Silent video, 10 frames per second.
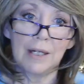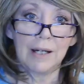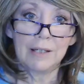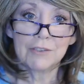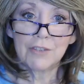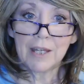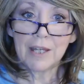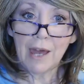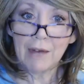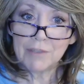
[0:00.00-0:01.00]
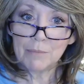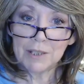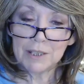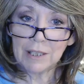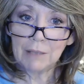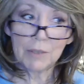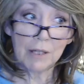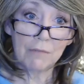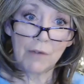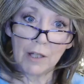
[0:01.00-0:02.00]
uh, try have something to eat
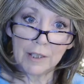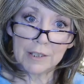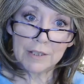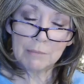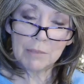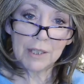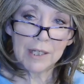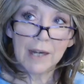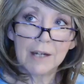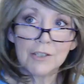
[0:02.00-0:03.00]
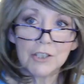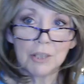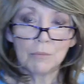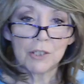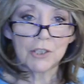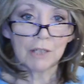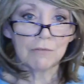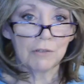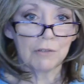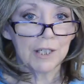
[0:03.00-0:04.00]
without falling asleep on the couch and watching a
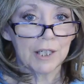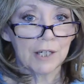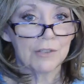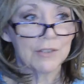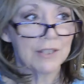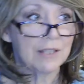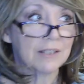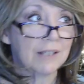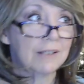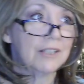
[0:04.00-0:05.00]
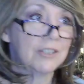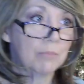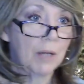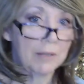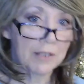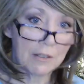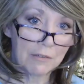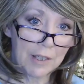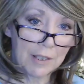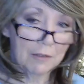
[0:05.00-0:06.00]
few videos and then it's like oh, I should probably
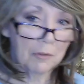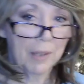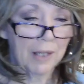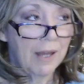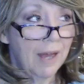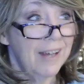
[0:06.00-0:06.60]
decorate a little bit